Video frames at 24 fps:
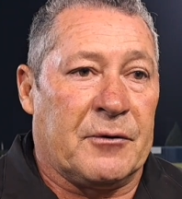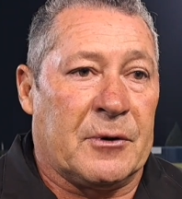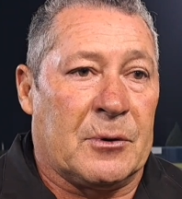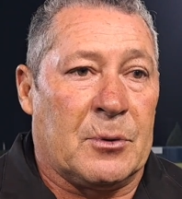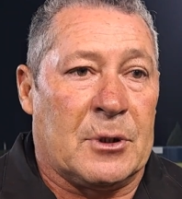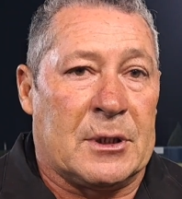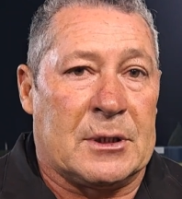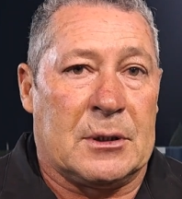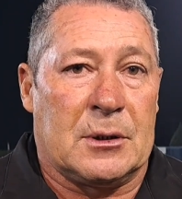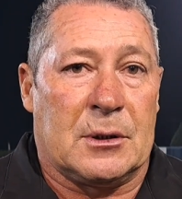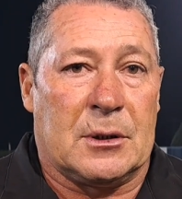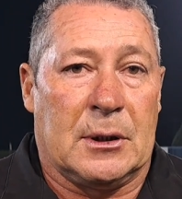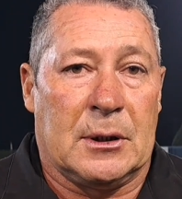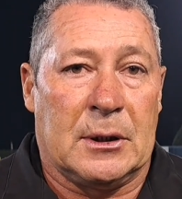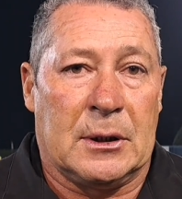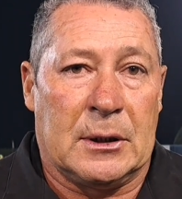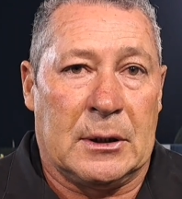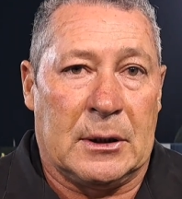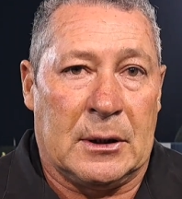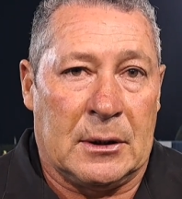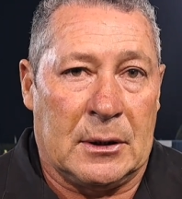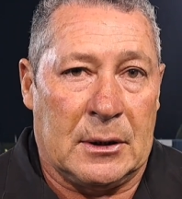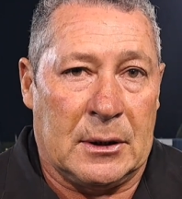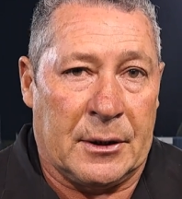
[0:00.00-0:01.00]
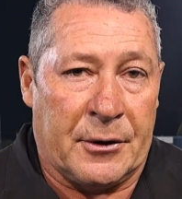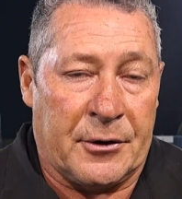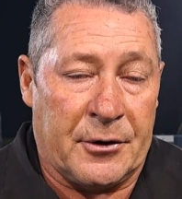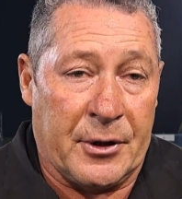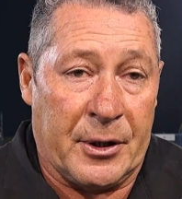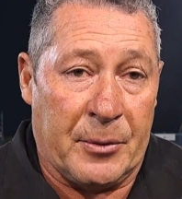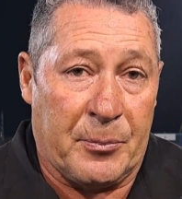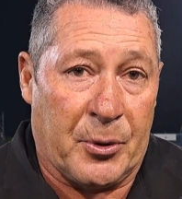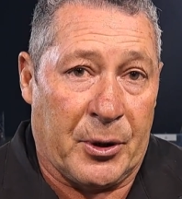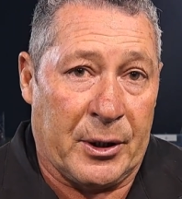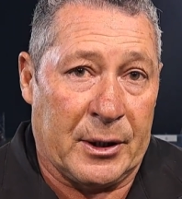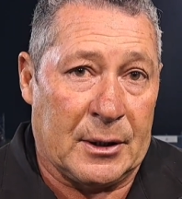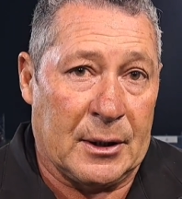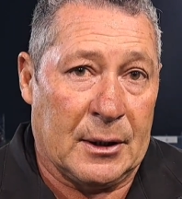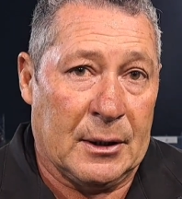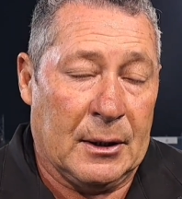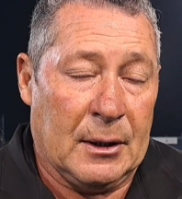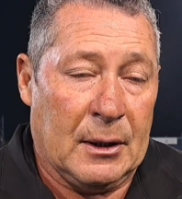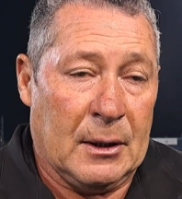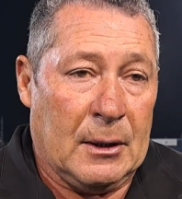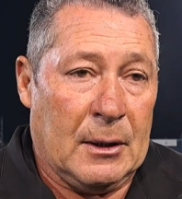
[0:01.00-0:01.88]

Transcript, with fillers: if it wasn't a, a three-pointer.